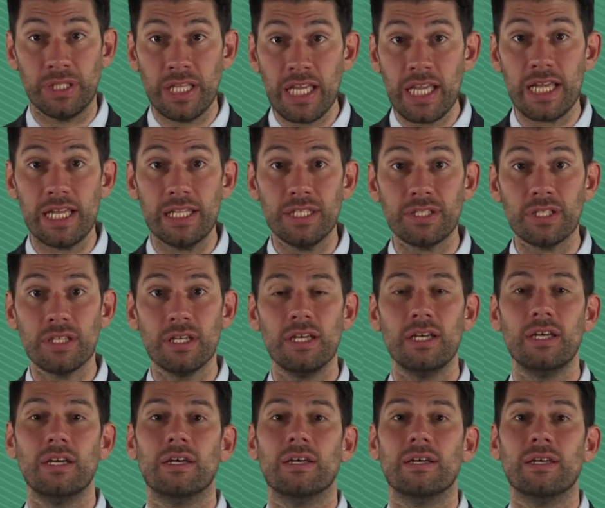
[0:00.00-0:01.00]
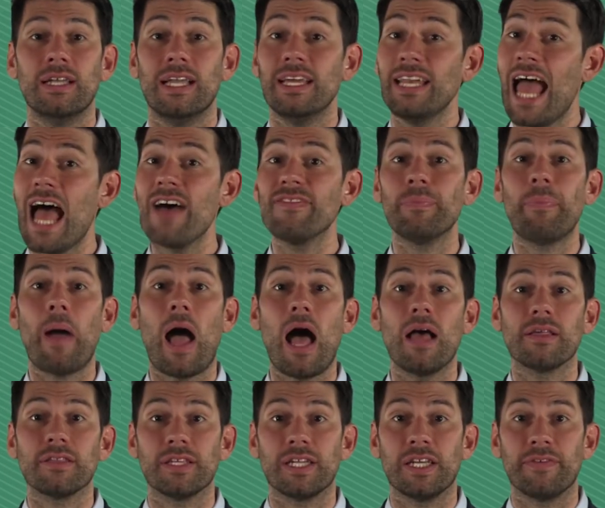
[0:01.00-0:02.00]
needs can have a
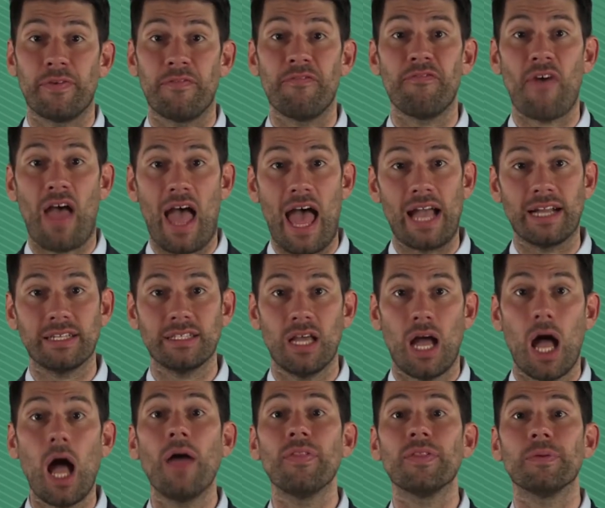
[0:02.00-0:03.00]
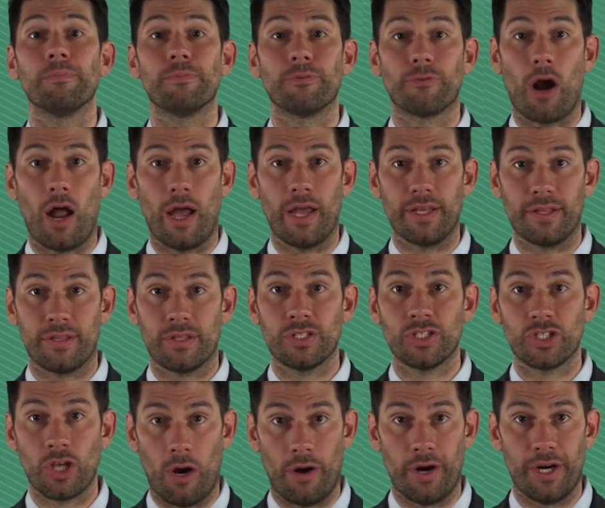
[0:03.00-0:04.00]
positive effect on the price
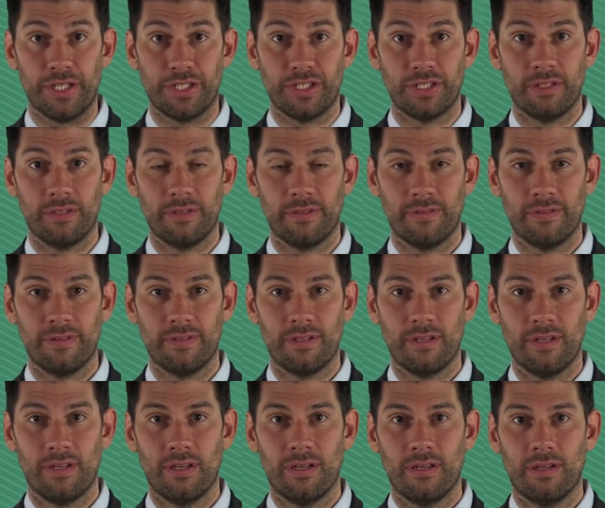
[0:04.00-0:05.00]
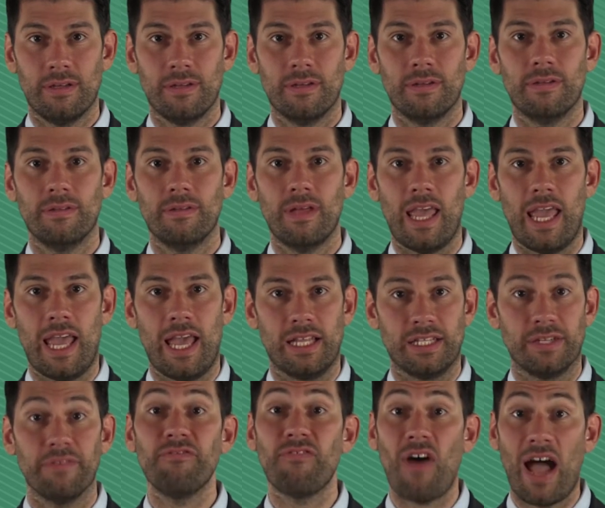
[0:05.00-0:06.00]
charged.
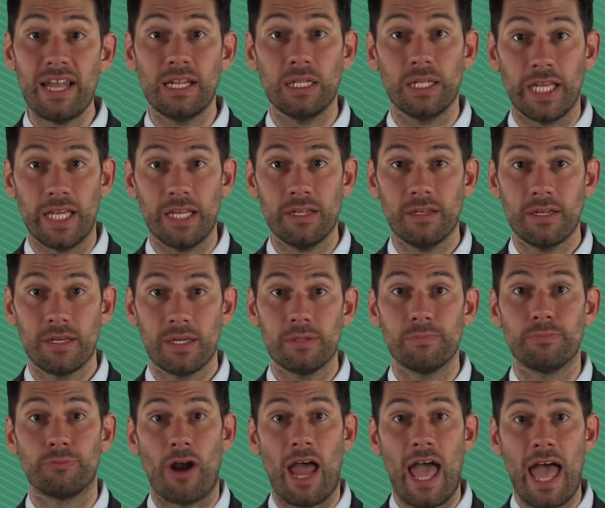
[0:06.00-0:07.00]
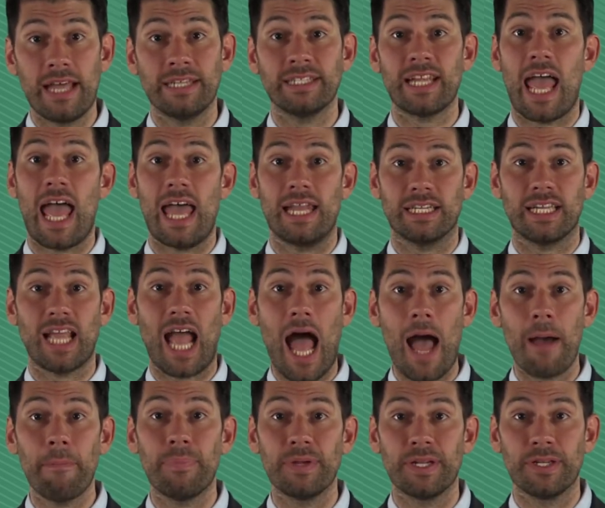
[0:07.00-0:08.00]
And finally, brand and
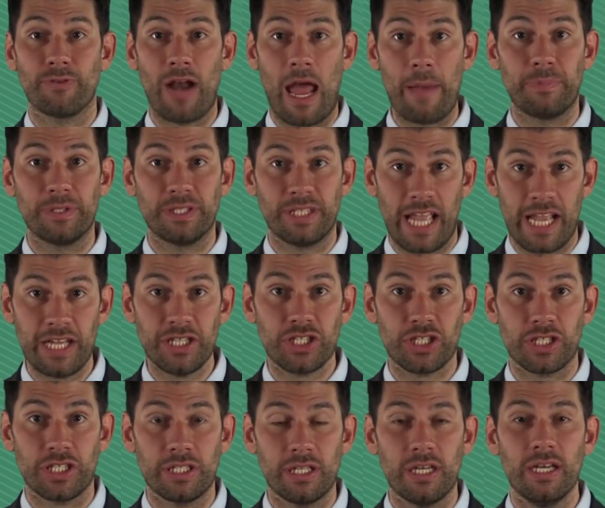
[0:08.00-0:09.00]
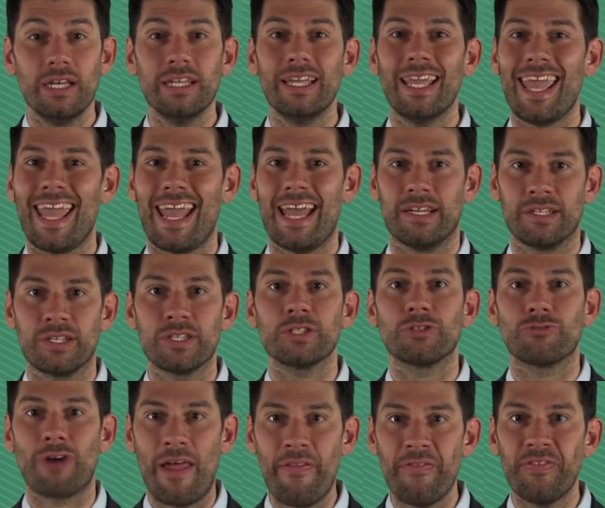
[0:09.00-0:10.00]
company reputation can
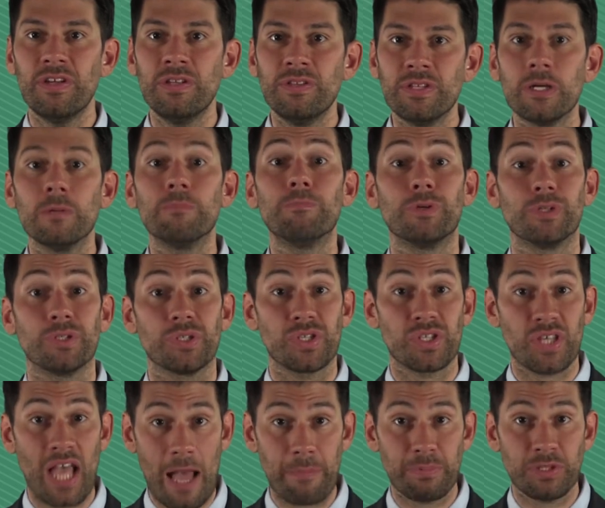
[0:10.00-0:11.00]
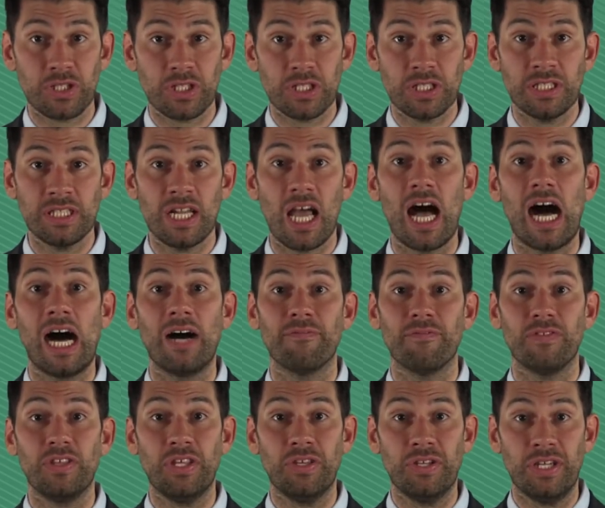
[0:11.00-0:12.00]
strengthen the perception of
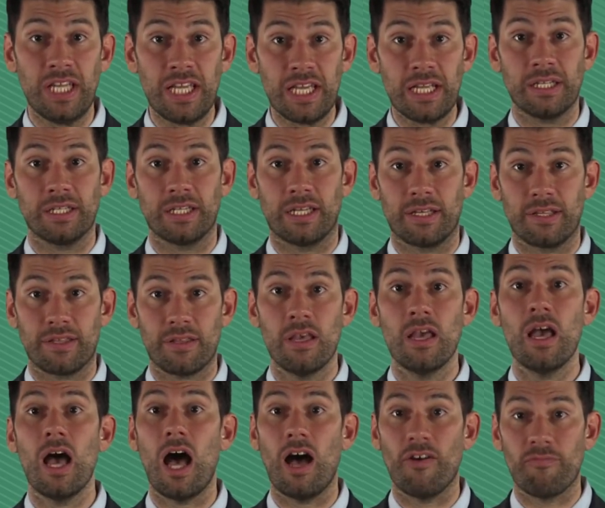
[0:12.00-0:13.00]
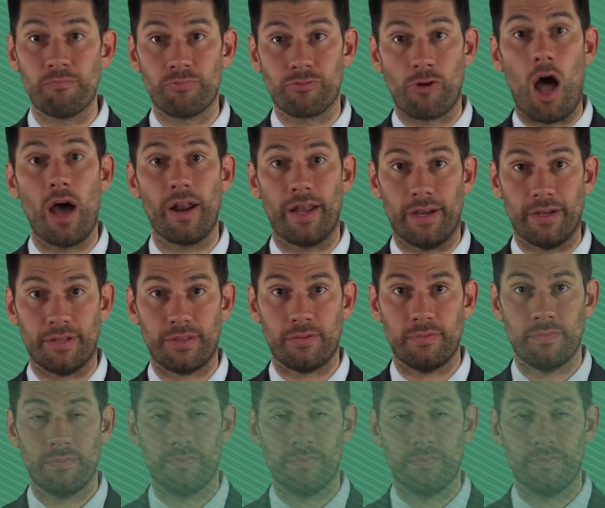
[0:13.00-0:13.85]
uniqueness of products.